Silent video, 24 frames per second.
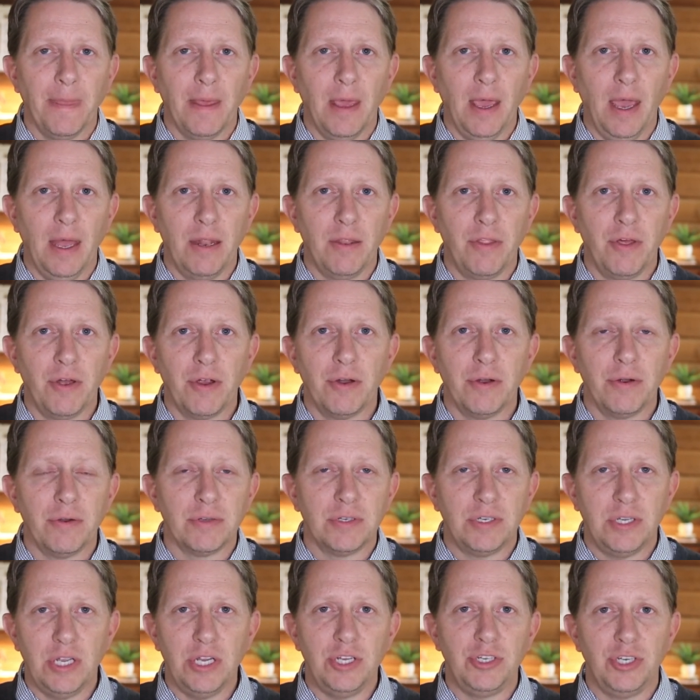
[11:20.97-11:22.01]
and their
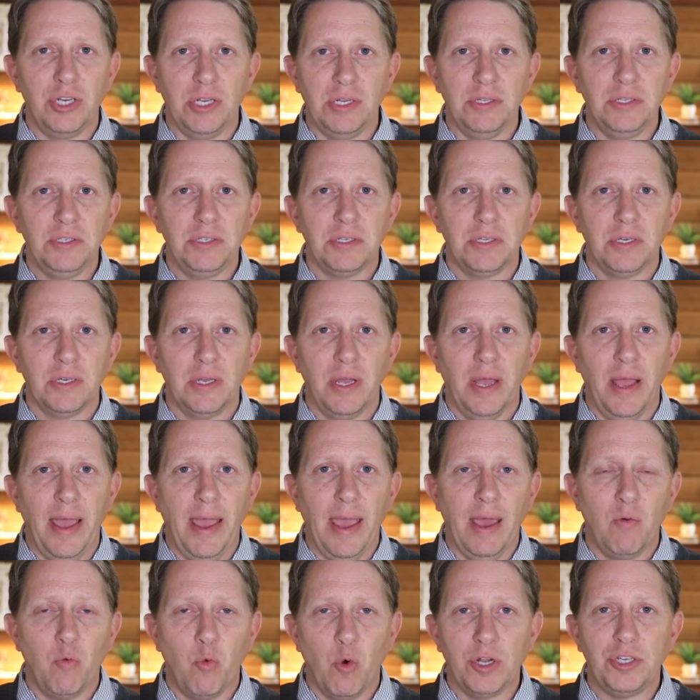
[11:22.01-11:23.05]
teachings
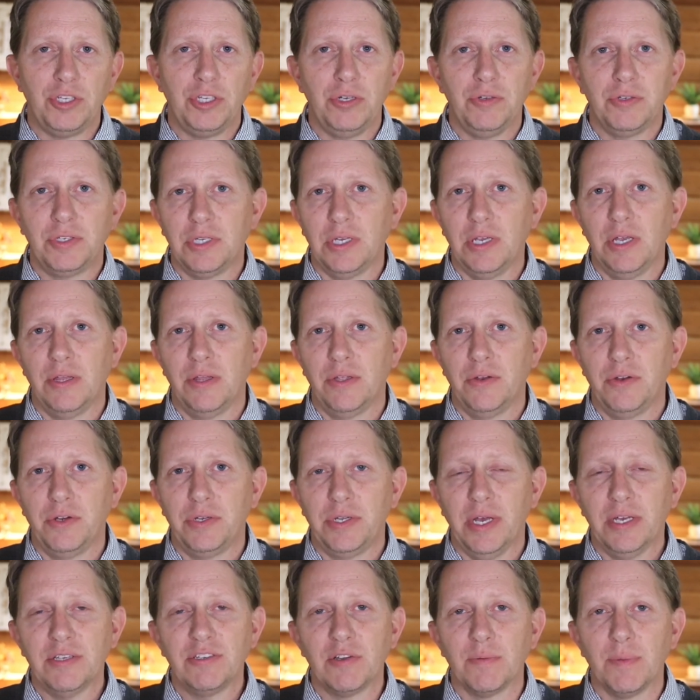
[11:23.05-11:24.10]
and what you see in the New
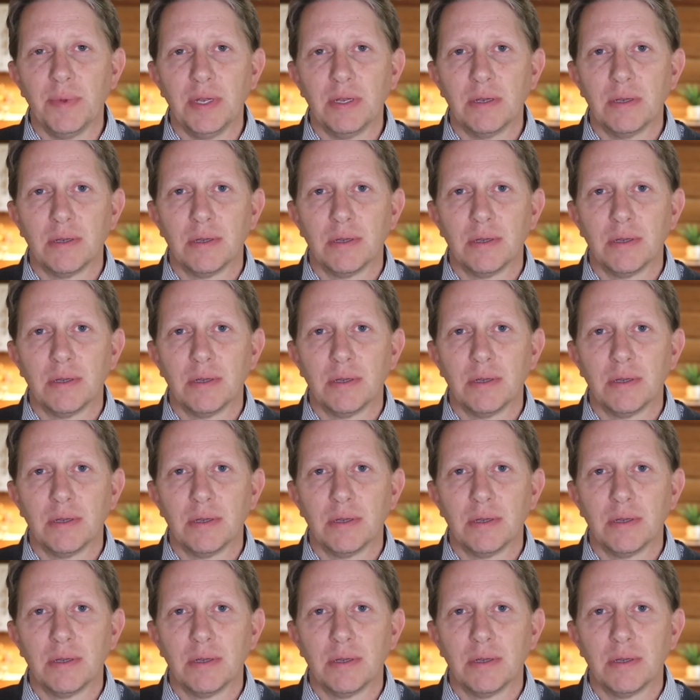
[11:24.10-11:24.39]
Testament.